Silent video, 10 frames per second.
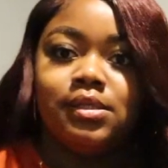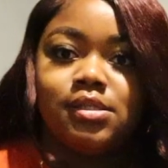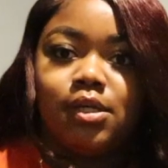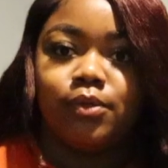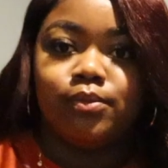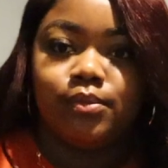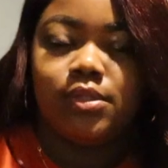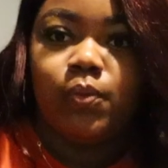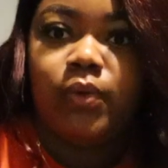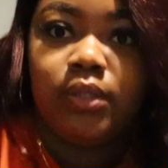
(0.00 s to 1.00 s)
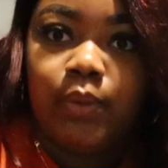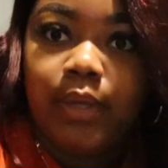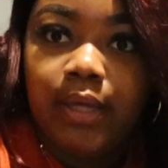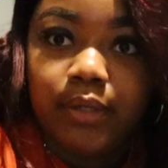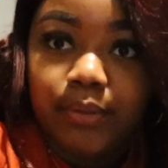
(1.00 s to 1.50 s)
So, it's a weird little
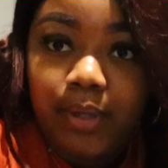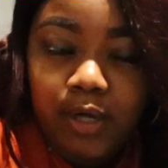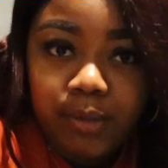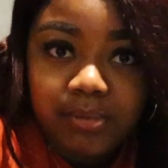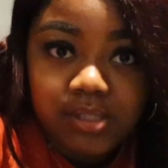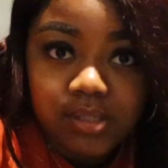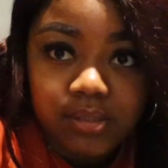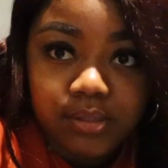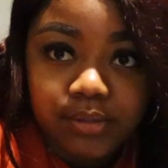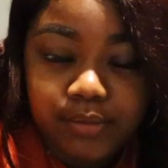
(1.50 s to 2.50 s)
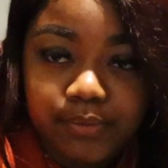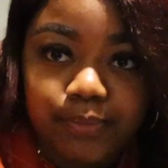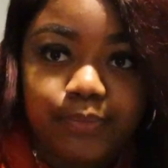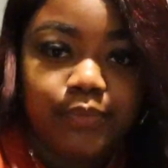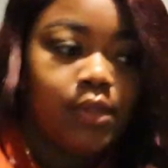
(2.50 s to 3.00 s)
angle. I hope this look good.
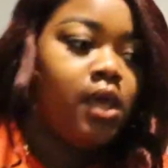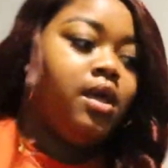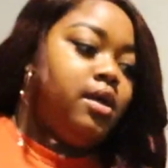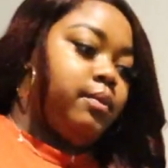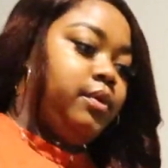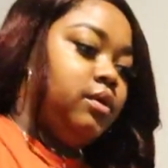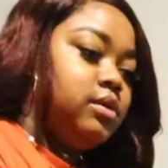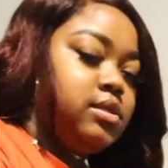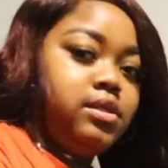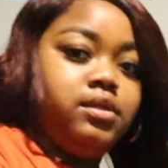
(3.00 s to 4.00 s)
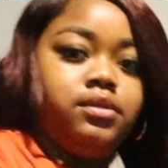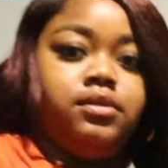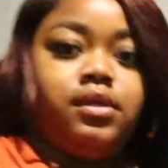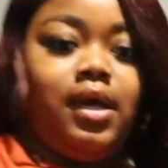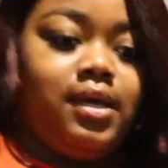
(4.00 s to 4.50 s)
We're going to see.
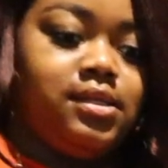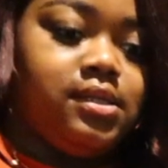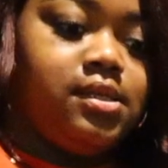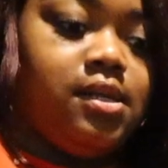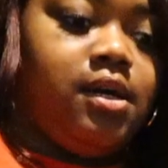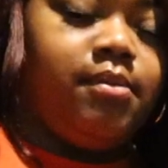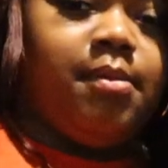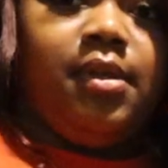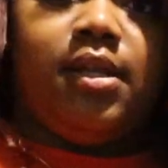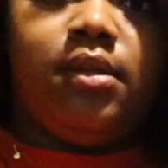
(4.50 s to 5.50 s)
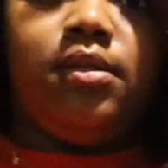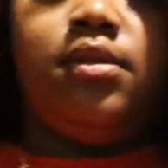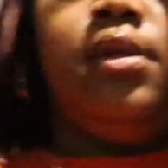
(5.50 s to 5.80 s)
I guess I'll sit down. Maybe that'll,